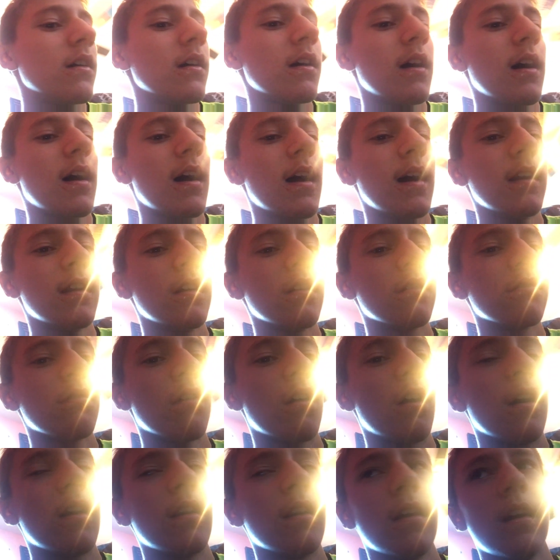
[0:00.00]
I just
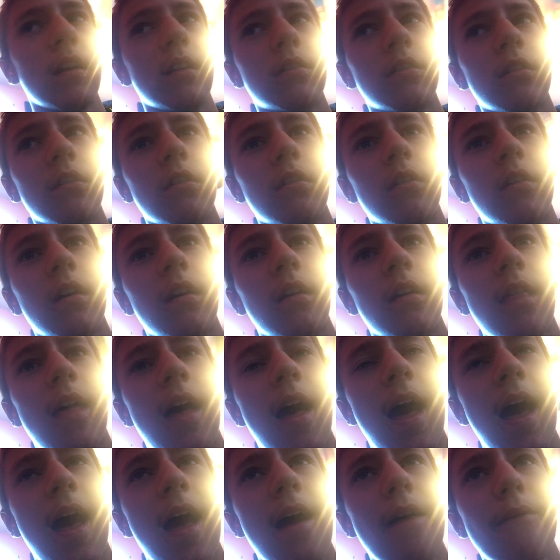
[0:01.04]
wanted you to
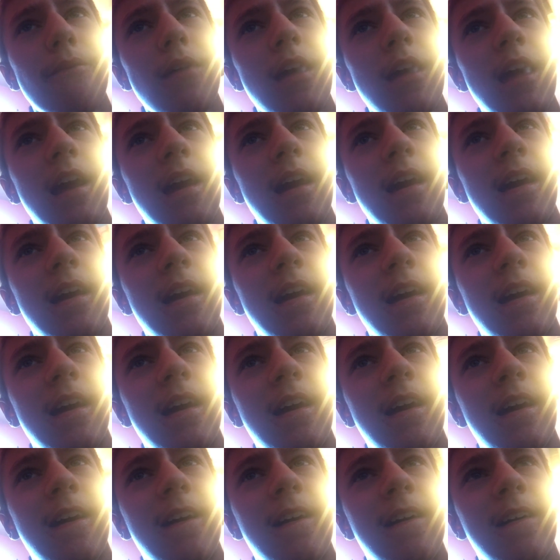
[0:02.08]
let me
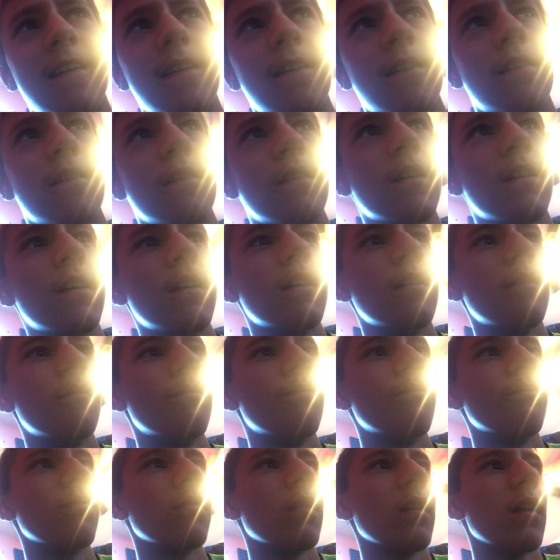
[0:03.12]

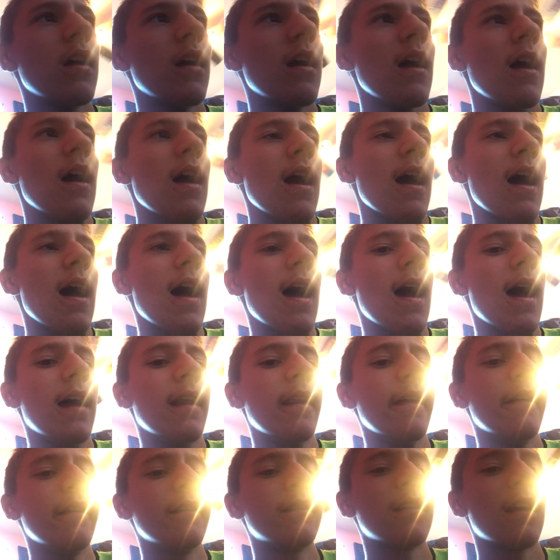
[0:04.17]
in.
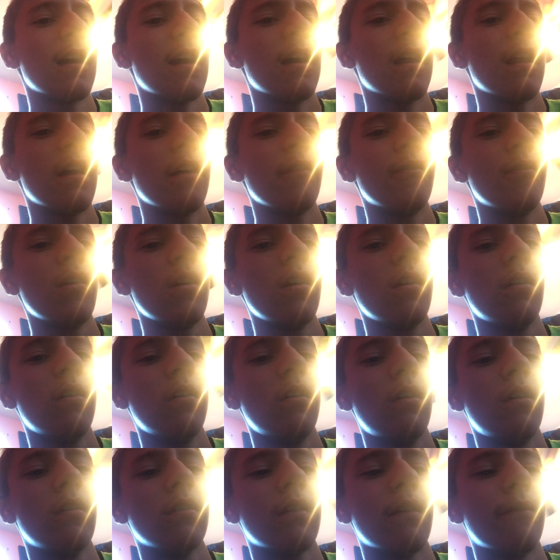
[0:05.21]
And instead of
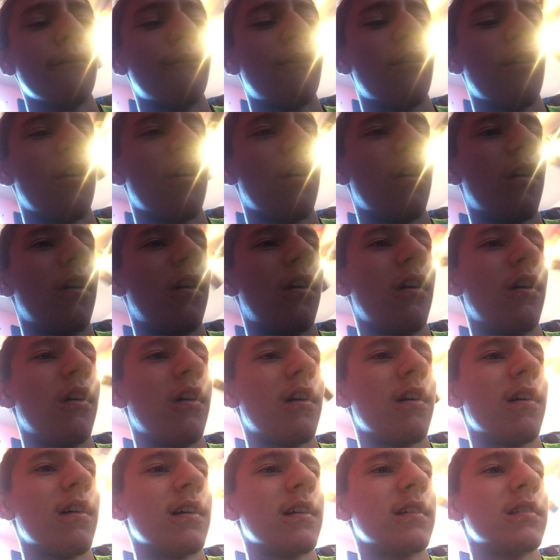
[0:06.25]
using
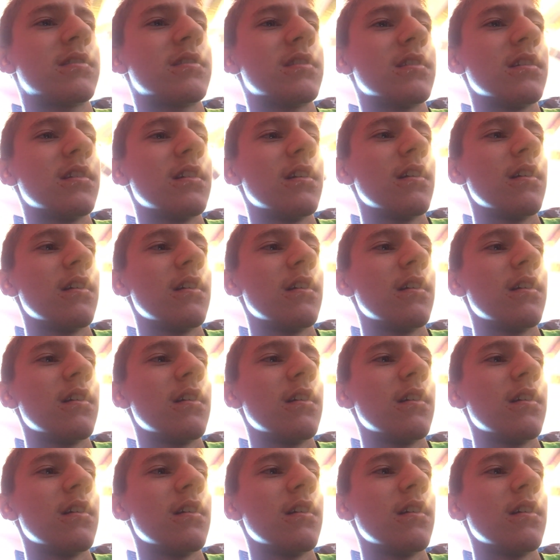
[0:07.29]
force,